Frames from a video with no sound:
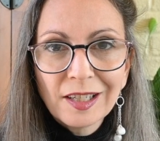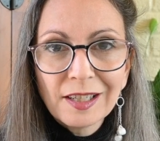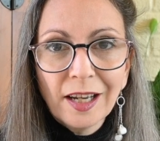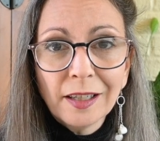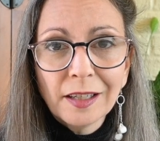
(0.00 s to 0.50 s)
and
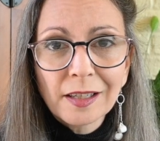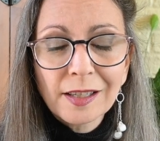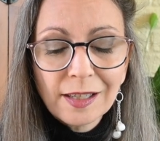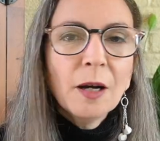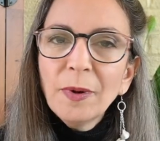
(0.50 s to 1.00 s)

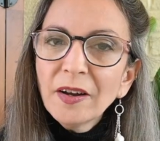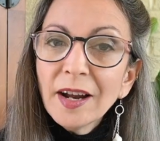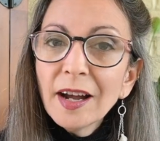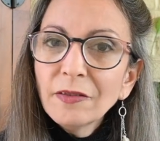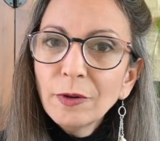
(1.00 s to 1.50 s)
sadness. About
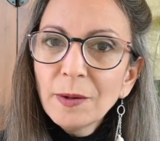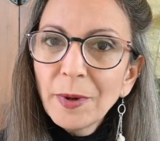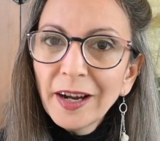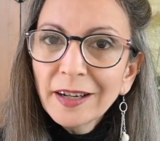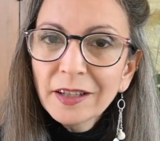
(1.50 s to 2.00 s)
halfway
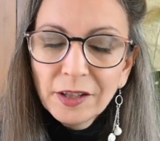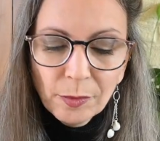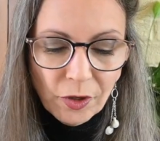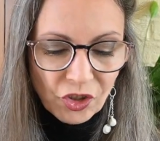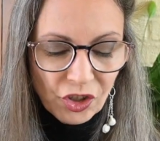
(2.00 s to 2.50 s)
back, the
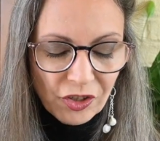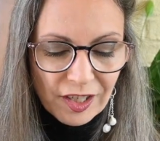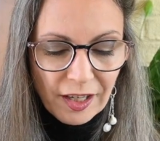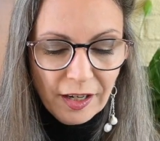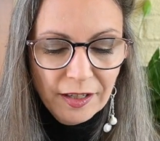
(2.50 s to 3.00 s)
emotional
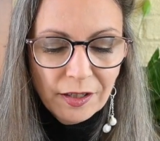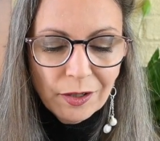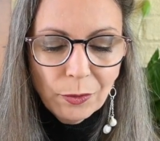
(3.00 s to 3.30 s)
side,